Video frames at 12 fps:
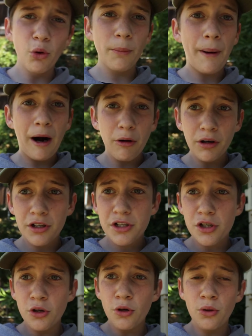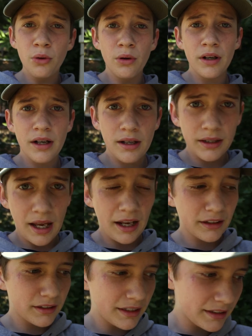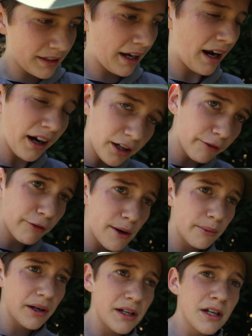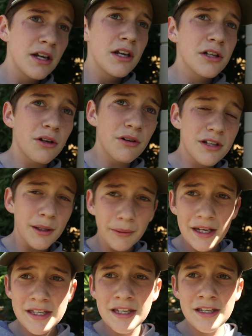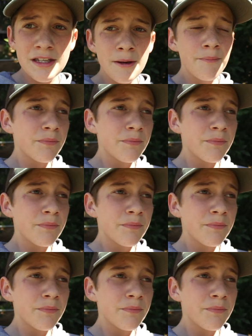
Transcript: power to get that higher frame rate. So in some cases,